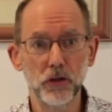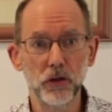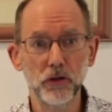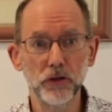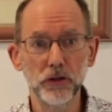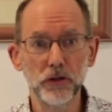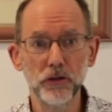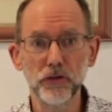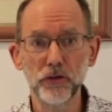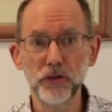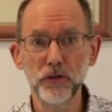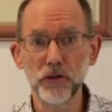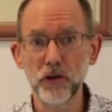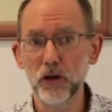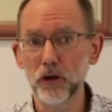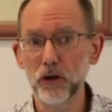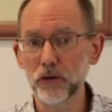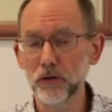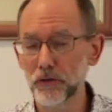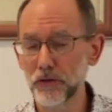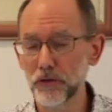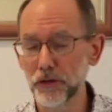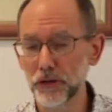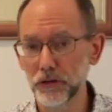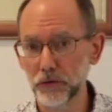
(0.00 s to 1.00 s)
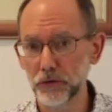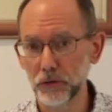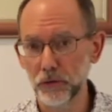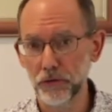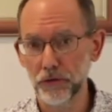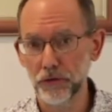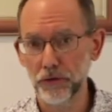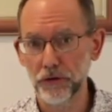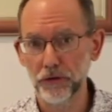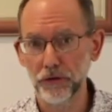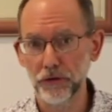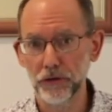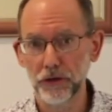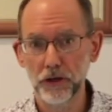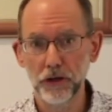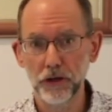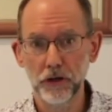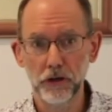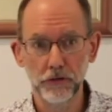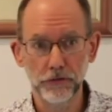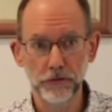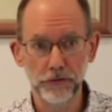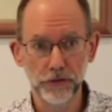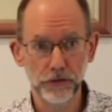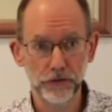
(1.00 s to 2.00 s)
is not the author
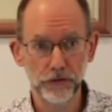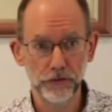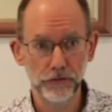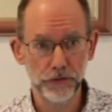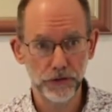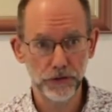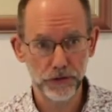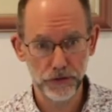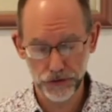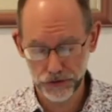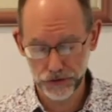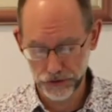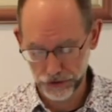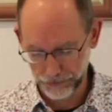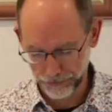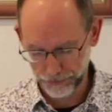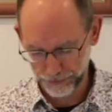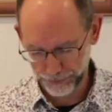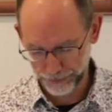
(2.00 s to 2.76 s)
of confusion.